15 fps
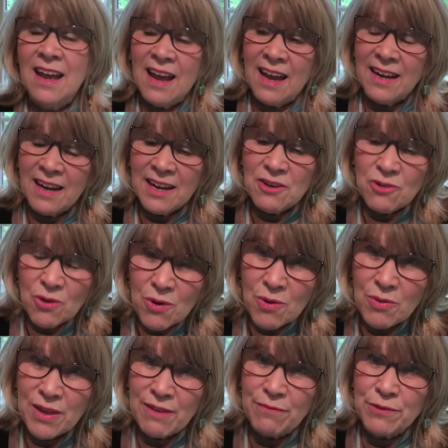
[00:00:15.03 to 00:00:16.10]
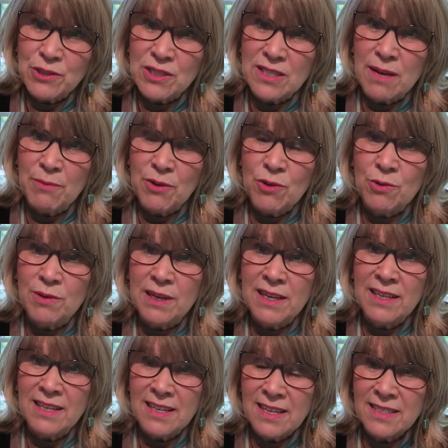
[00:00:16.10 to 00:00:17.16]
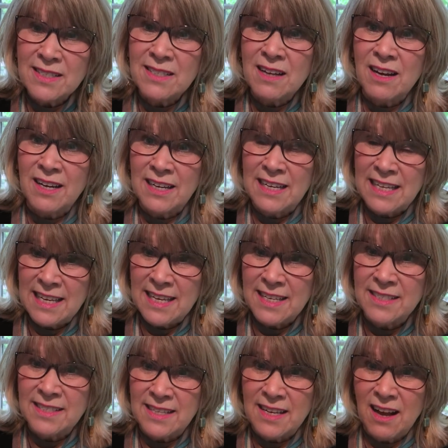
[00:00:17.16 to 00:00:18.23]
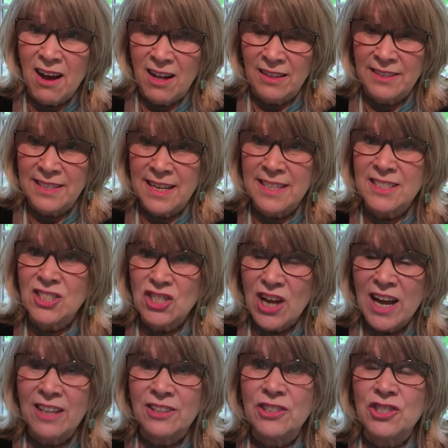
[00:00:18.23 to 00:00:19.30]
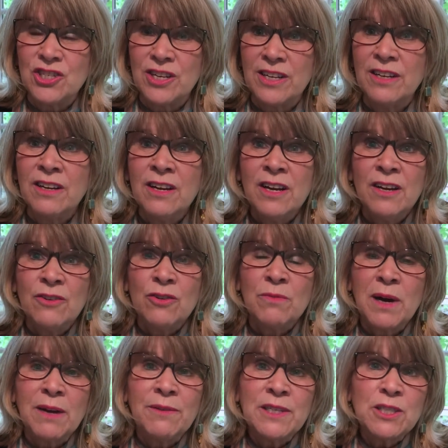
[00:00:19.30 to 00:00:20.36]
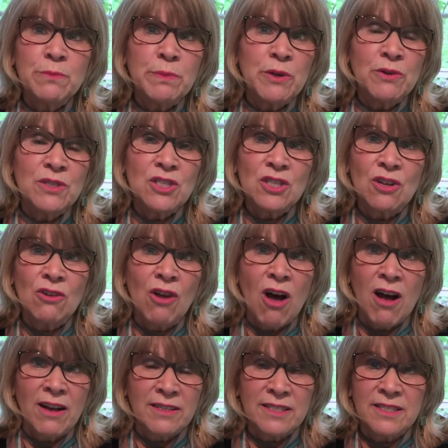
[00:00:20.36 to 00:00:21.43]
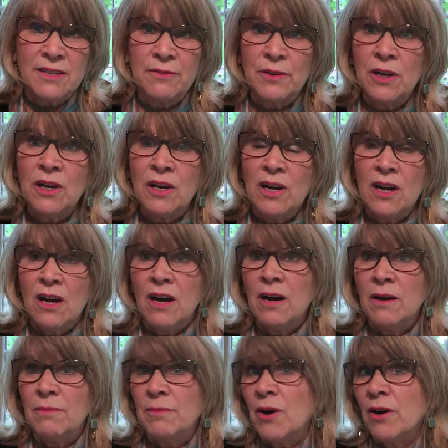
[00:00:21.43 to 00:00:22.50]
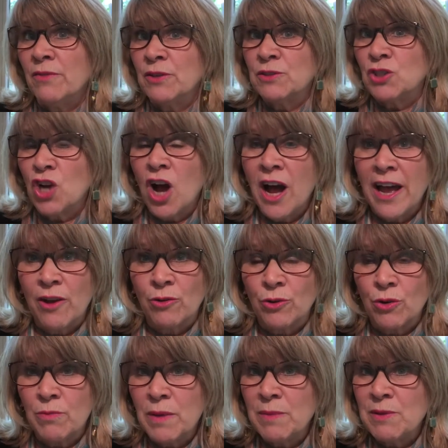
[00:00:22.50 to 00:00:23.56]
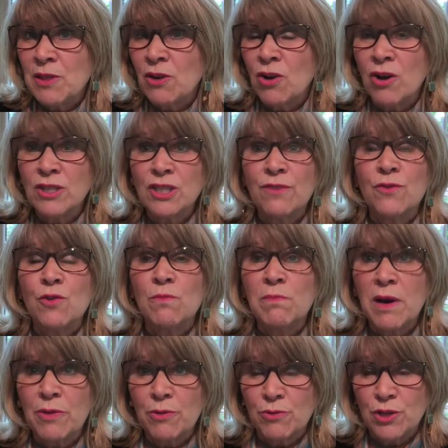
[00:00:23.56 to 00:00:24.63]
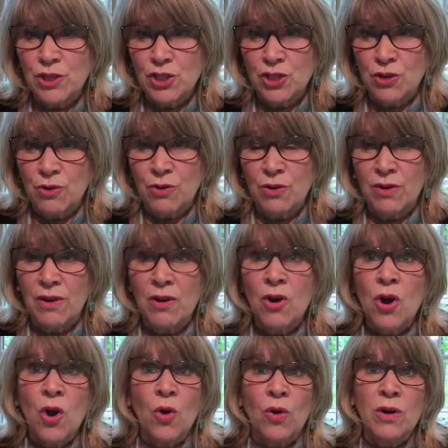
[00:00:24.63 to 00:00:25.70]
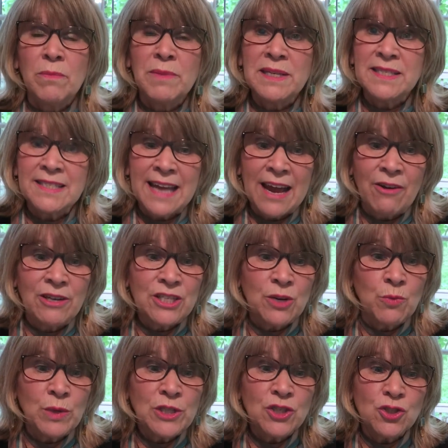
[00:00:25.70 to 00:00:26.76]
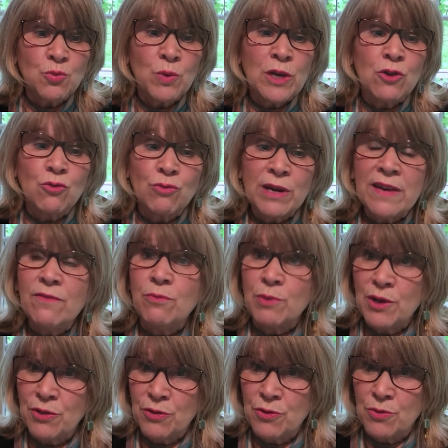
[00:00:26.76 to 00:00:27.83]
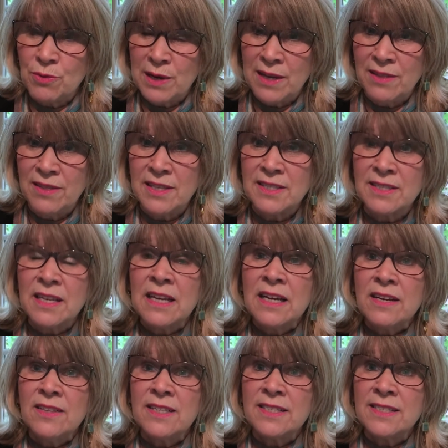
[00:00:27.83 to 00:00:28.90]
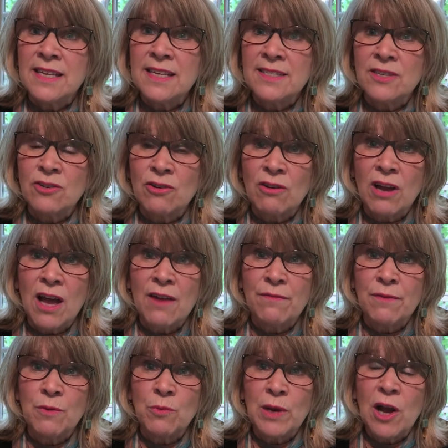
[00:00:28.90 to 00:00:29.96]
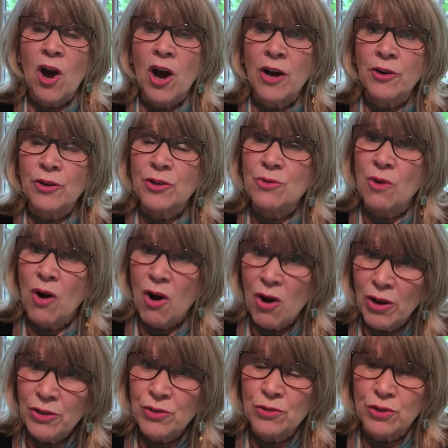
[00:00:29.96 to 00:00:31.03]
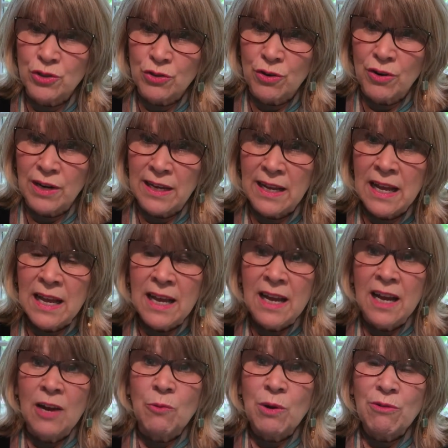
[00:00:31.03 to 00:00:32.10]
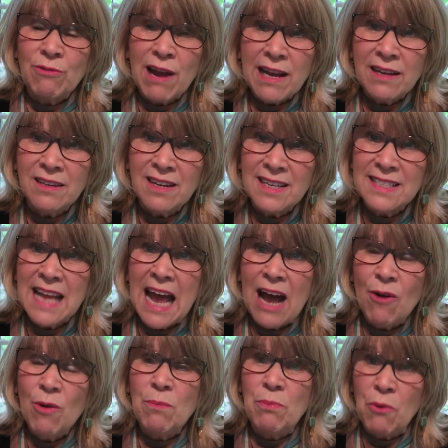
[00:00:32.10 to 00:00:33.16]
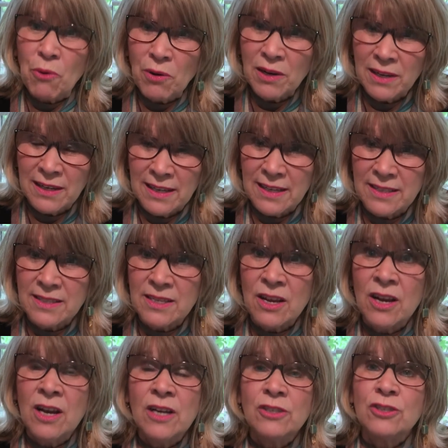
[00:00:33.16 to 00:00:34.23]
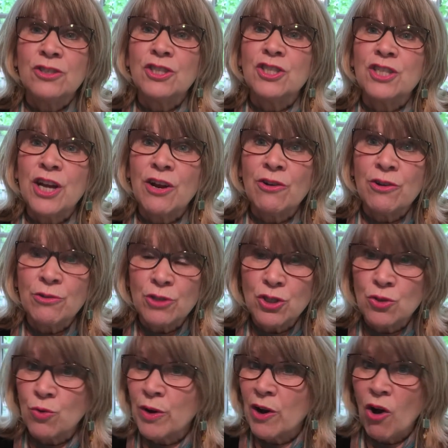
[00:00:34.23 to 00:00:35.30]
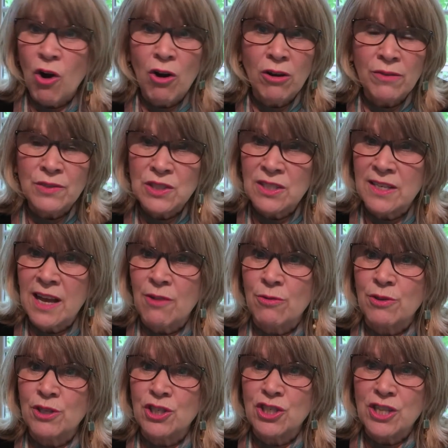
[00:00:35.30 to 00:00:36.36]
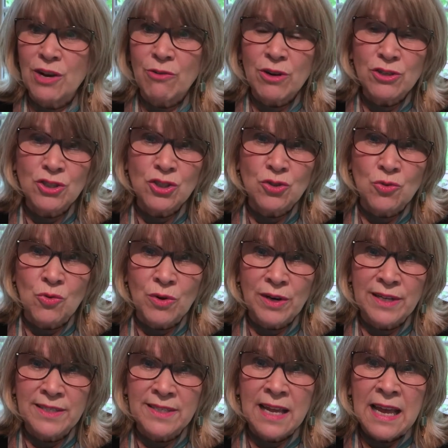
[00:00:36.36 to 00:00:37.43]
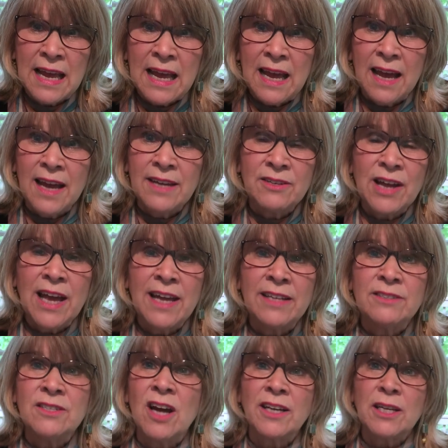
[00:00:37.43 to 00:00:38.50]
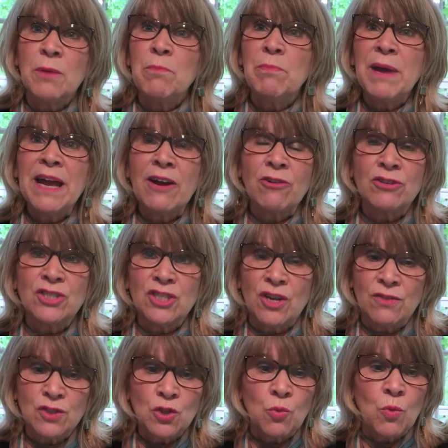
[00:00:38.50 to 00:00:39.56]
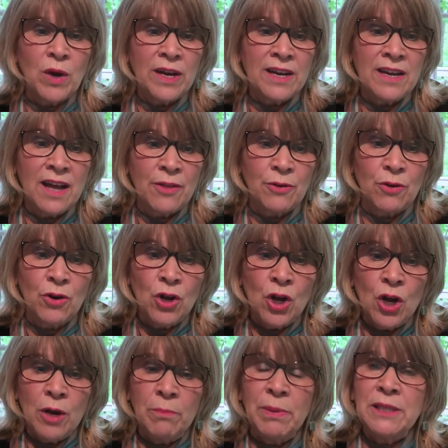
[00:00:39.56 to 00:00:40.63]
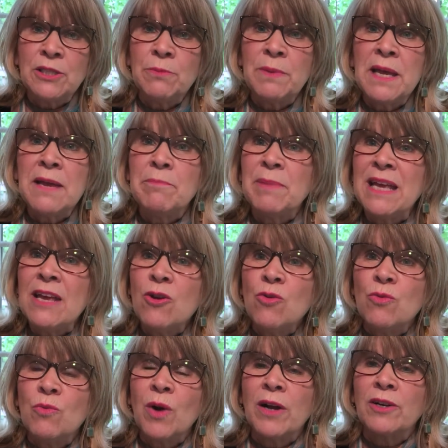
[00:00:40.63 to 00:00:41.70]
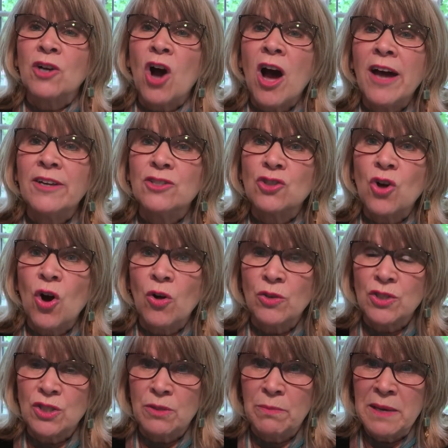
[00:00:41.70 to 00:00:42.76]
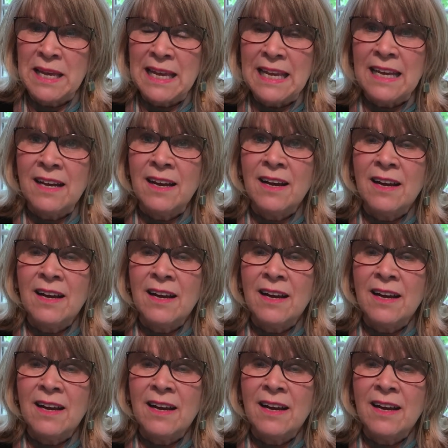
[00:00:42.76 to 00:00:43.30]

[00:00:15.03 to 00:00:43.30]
And I know that for some of you, it is not an easy holiday. It's challenging. You might have experienced the loss of a, uh, of a child or maybe the loss of your mother this year or a, or a miscarriage. And we just, we grieve with you in this, this season of your life and we honor you on your journey and we recognize how important it is to share your story, all of us together, to share our stories and, and not compare ourselves to one another, but to be, be who, what God has called us to be.